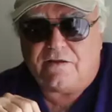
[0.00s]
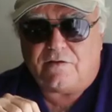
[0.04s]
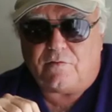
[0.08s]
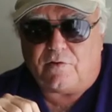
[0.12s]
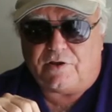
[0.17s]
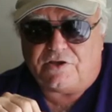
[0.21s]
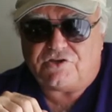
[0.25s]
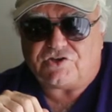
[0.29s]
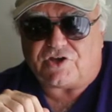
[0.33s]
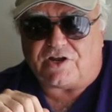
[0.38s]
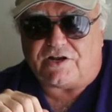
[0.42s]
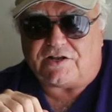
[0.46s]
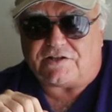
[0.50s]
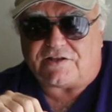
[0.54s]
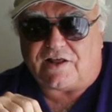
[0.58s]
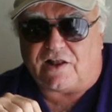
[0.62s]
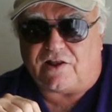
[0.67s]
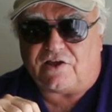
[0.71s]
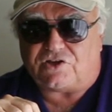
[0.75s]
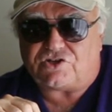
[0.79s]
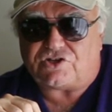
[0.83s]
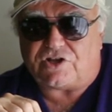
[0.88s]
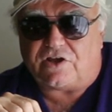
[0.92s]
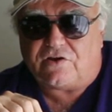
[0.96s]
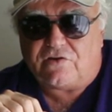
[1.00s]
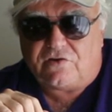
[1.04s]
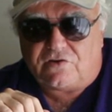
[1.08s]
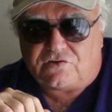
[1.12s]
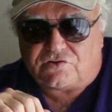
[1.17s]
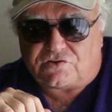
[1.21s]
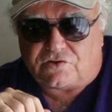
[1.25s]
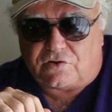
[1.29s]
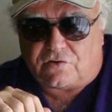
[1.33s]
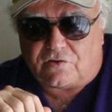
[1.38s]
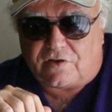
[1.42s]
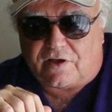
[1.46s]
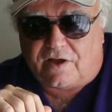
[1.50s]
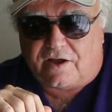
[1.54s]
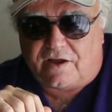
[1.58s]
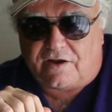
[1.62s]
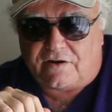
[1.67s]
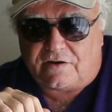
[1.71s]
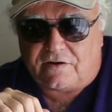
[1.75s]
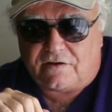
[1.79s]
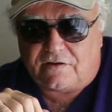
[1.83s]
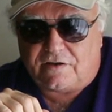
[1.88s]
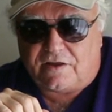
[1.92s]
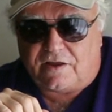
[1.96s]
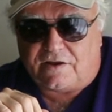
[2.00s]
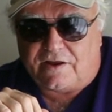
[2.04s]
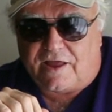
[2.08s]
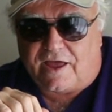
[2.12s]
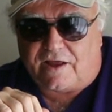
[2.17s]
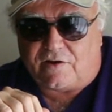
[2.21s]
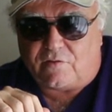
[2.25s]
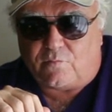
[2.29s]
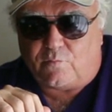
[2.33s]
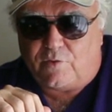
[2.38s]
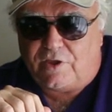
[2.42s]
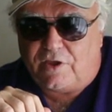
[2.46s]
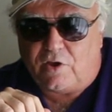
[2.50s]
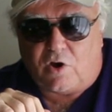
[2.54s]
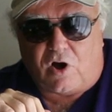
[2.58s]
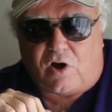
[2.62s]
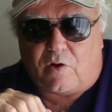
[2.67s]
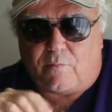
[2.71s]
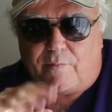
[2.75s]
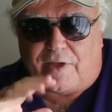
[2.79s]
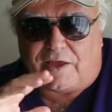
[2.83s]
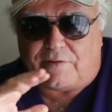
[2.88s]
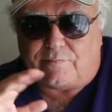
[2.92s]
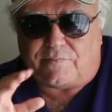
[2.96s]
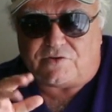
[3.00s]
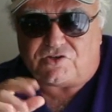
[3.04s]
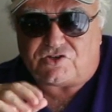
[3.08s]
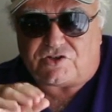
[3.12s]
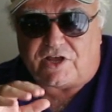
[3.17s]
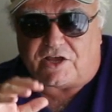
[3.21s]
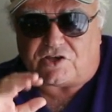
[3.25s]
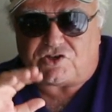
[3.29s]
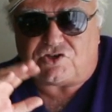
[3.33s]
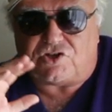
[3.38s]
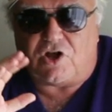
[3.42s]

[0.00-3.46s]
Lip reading: Well, he's going to tell us there is no God and that we all made mistakes.